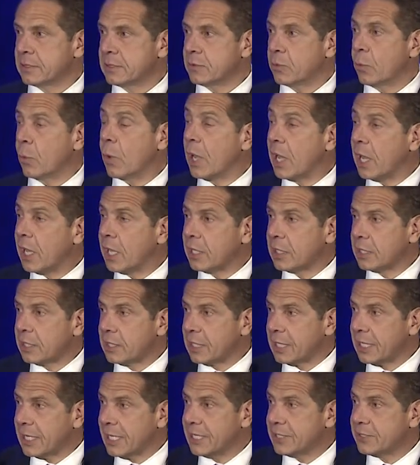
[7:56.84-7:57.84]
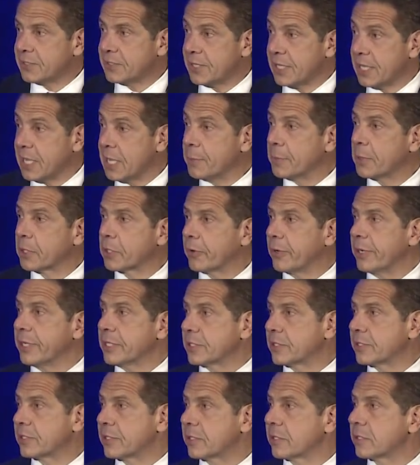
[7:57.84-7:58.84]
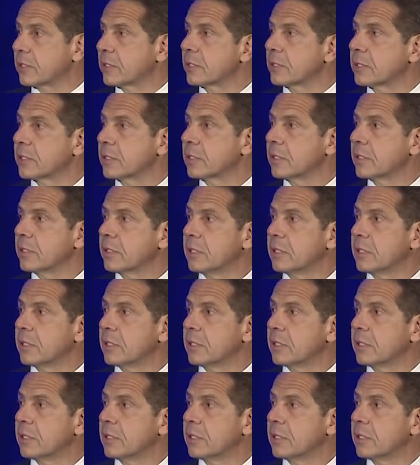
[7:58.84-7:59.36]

Well, it's the immigrants.